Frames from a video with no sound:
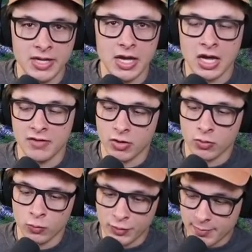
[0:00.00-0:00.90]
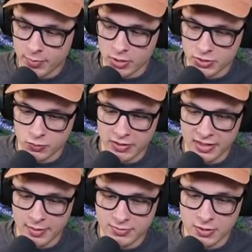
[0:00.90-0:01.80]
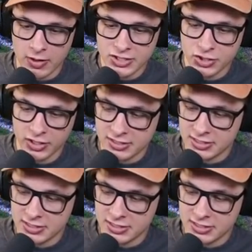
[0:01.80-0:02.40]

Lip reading: of Reapers with him. So as you can see